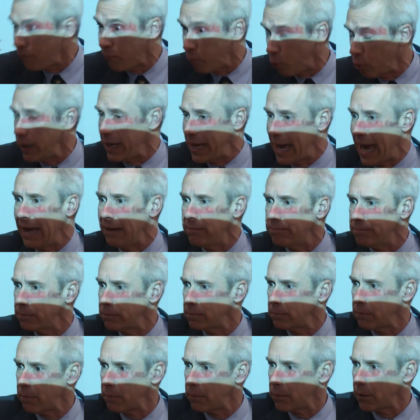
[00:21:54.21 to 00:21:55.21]
48,
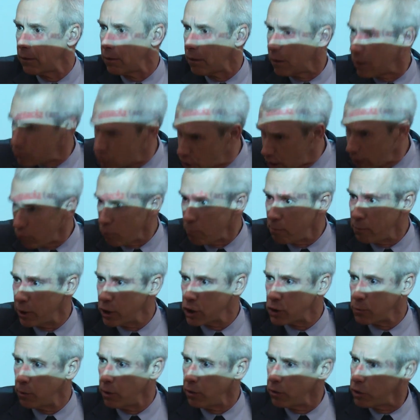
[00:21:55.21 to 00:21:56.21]
general
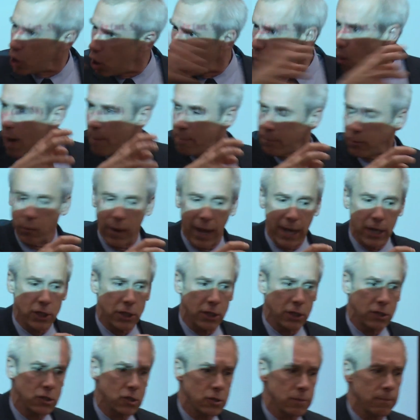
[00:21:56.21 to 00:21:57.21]
principle, no
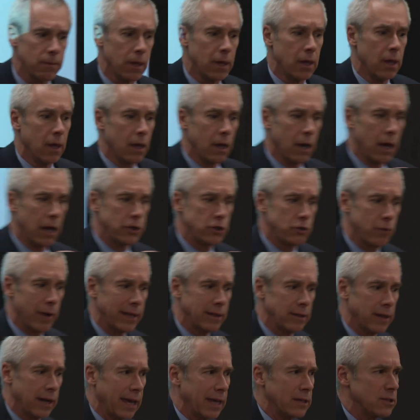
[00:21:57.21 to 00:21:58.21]
operations
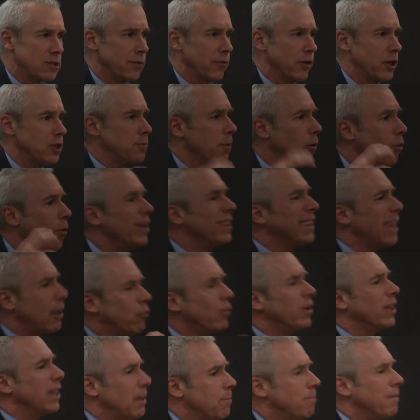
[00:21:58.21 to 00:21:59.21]
directed against civilians, but what they
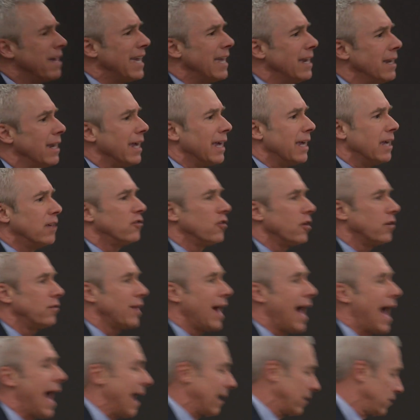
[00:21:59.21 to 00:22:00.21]
really mean is
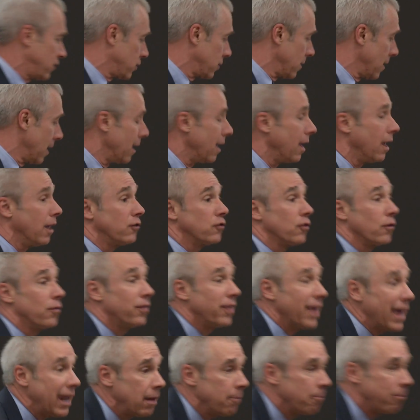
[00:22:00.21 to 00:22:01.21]
attacks. So
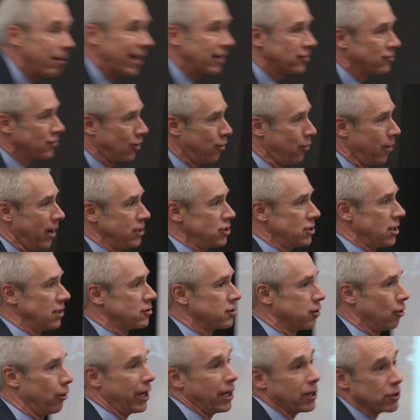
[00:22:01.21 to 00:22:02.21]
then it begs the question,
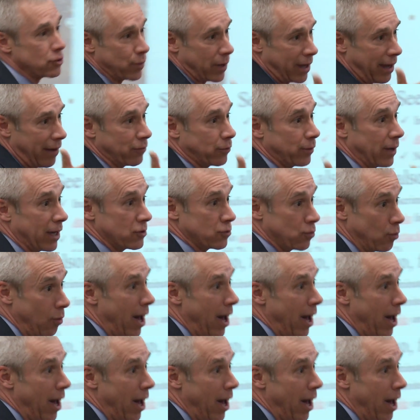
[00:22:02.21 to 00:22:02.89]
as lawyers, we have to ask